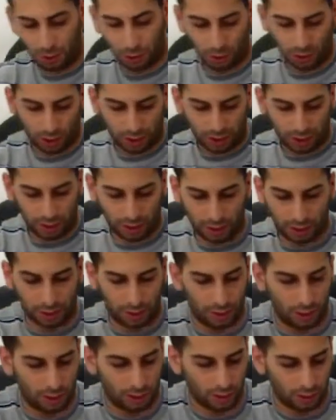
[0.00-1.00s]
and of course
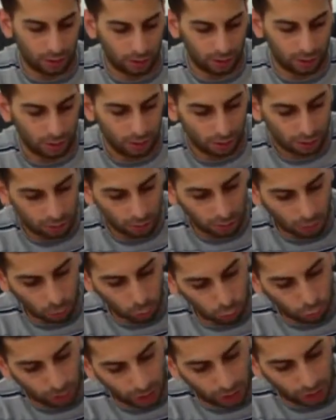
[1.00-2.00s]
support for families
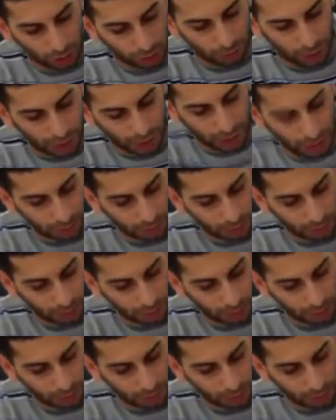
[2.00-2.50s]
who are trying to get